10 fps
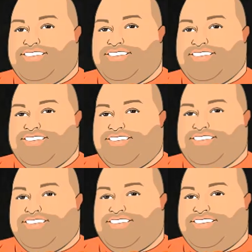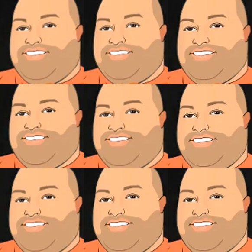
(no one is talking)